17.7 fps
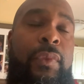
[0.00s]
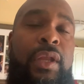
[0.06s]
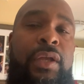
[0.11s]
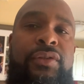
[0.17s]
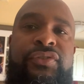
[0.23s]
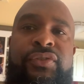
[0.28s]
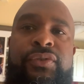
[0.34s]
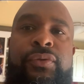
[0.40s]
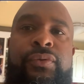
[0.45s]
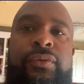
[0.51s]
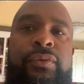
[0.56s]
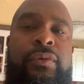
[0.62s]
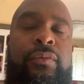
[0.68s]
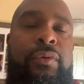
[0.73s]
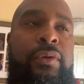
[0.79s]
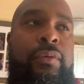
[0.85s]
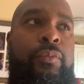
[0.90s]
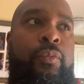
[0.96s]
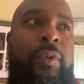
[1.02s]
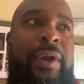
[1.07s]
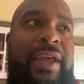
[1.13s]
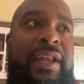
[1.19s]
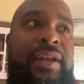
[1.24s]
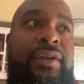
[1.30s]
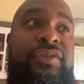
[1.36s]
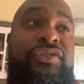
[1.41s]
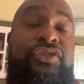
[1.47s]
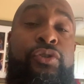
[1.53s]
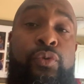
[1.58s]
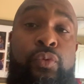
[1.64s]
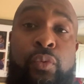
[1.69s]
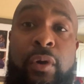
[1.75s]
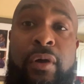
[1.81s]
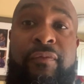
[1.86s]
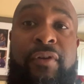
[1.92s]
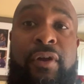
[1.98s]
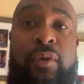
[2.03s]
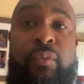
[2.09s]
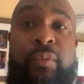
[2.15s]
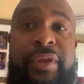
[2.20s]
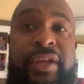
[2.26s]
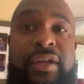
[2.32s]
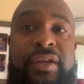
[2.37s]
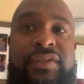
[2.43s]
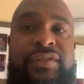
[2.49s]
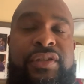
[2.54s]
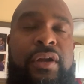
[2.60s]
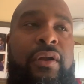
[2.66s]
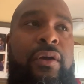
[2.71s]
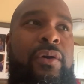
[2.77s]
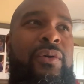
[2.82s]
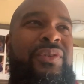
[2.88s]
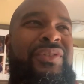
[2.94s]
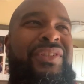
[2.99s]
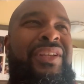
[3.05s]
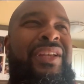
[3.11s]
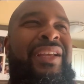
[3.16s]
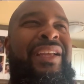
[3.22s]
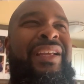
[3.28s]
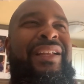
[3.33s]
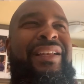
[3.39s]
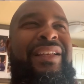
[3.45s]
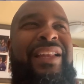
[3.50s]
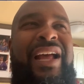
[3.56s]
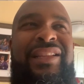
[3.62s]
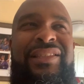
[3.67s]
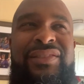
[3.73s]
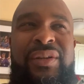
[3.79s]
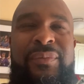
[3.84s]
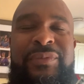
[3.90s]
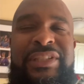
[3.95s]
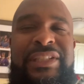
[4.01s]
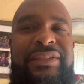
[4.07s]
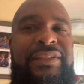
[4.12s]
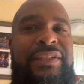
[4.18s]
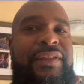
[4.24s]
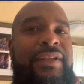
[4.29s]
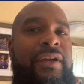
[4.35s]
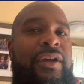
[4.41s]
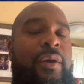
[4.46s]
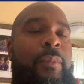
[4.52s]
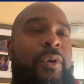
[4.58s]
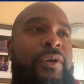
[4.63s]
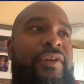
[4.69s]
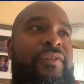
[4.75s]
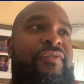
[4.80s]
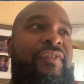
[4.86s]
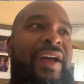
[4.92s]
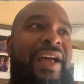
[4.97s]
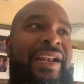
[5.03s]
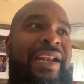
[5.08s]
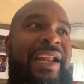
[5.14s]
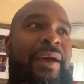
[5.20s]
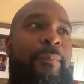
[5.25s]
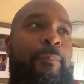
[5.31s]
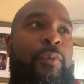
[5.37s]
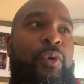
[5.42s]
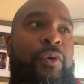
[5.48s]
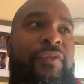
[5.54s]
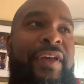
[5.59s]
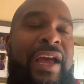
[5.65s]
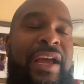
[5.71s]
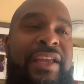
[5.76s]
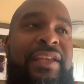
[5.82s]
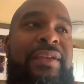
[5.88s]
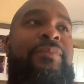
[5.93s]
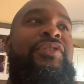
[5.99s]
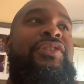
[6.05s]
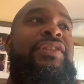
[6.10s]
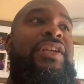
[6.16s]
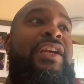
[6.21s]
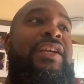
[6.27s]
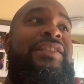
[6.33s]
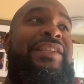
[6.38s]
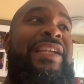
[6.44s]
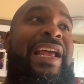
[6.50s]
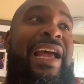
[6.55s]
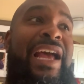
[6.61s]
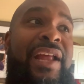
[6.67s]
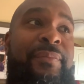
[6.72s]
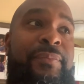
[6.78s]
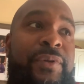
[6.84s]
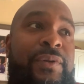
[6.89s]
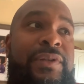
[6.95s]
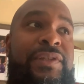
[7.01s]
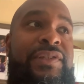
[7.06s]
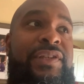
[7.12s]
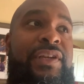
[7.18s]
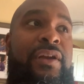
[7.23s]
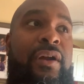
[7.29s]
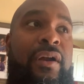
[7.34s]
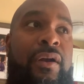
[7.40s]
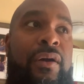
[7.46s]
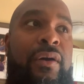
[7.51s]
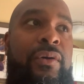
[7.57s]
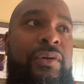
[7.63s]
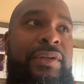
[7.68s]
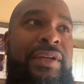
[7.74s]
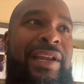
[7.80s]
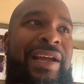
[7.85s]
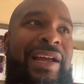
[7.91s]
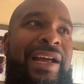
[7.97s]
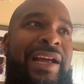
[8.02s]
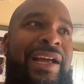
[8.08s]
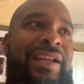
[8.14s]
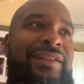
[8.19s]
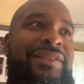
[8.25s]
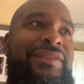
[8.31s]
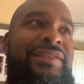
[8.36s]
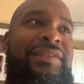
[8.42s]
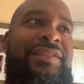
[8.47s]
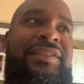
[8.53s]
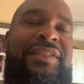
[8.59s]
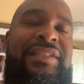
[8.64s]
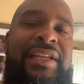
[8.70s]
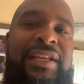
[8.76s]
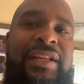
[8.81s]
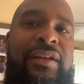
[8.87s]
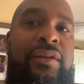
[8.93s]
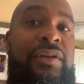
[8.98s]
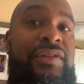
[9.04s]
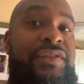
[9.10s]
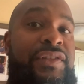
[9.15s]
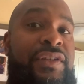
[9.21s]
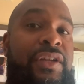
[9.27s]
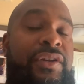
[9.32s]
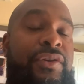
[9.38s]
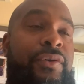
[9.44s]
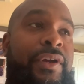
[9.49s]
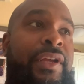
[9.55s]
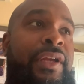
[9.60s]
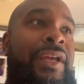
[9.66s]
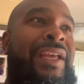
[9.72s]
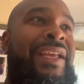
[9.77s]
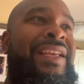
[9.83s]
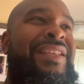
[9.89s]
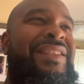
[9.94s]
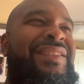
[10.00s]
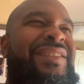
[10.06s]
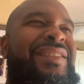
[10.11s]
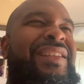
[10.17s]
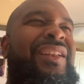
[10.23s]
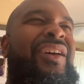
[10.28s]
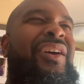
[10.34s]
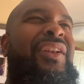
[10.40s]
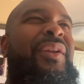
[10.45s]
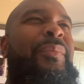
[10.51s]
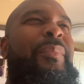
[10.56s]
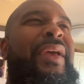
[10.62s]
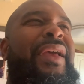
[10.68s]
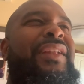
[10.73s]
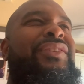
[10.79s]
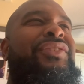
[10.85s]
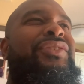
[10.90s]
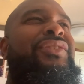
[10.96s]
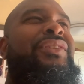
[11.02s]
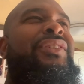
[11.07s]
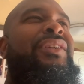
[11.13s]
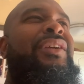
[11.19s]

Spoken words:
to when two of our wingers are out. That's something to think about, the fact that both Hakim Ziyech and Pulisic are out and still Hudson-Odoi still on the bench.